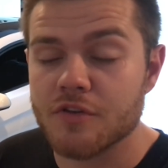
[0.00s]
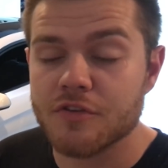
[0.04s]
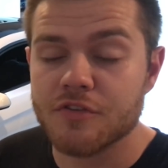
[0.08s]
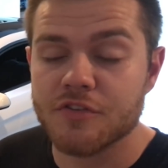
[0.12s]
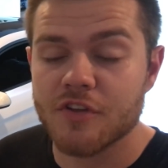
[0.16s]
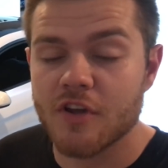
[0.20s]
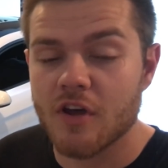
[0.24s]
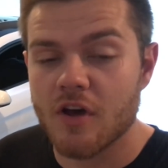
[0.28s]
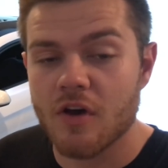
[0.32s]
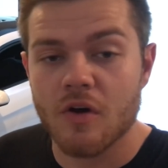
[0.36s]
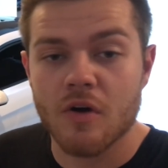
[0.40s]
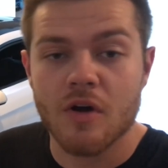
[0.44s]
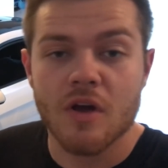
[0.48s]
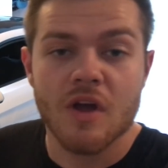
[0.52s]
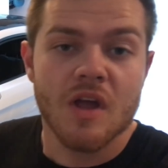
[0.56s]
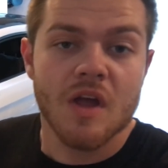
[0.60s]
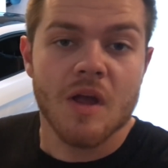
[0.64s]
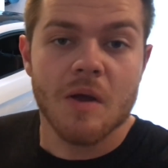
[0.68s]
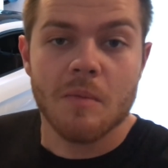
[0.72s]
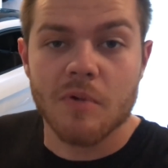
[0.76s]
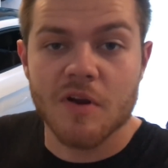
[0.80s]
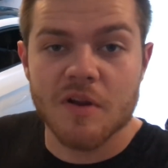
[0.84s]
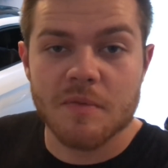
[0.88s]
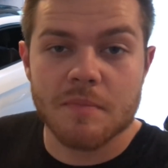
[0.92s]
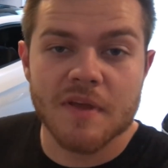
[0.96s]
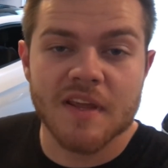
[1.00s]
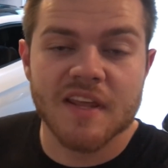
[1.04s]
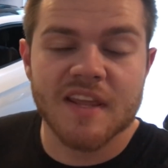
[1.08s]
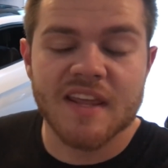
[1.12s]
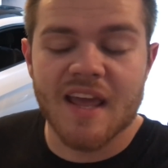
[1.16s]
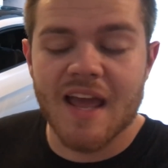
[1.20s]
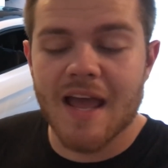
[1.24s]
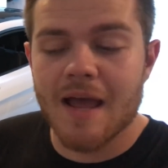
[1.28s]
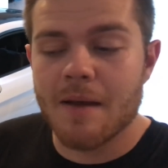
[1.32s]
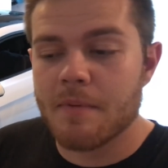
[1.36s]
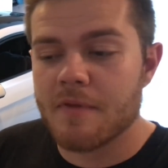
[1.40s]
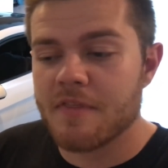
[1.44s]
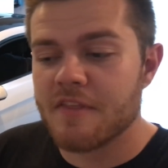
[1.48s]
So pretty big
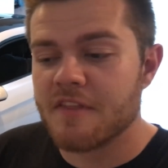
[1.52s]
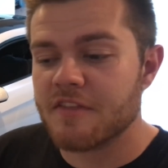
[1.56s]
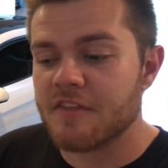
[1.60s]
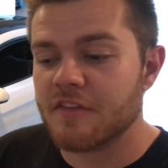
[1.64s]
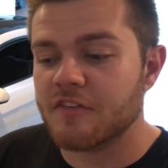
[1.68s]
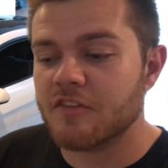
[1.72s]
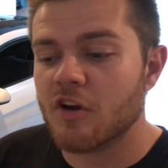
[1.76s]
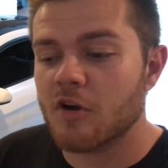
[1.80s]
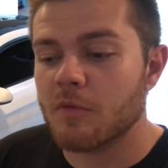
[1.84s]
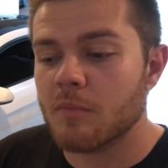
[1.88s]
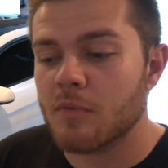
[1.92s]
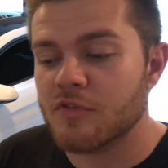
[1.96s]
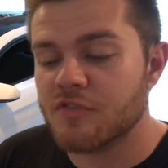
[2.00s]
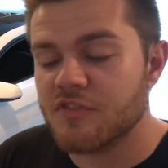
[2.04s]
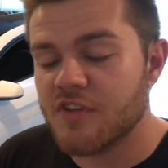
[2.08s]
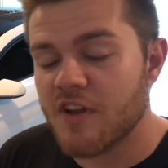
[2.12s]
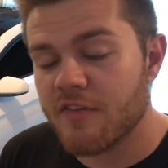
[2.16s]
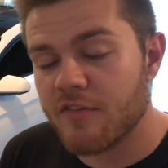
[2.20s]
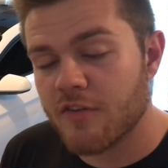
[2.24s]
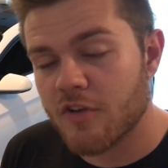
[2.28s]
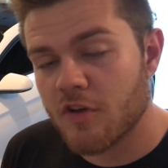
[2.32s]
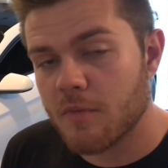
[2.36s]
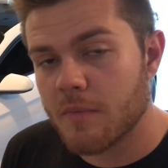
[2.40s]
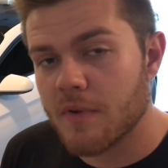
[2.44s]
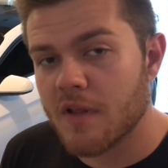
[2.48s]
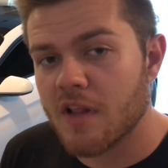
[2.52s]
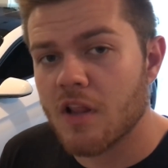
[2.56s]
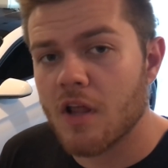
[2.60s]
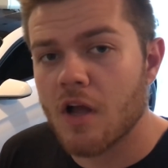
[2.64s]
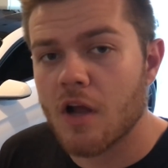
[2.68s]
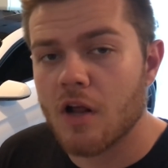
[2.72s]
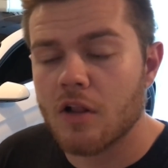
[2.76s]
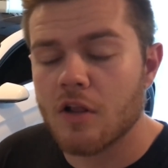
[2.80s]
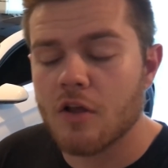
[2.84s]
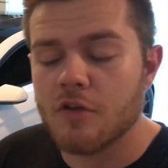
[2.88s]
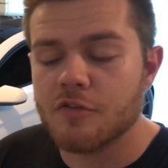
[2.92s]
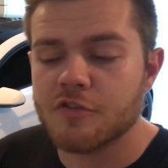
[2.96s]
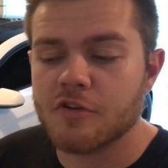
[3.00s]
gap. I think the turbo is definitely going to be a
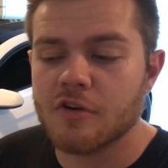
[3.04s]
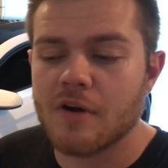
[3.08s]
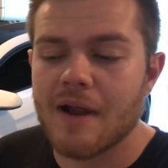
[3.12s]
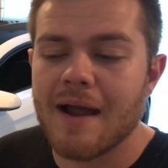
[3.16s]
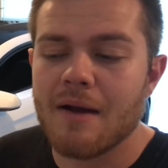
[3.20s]
lot closer.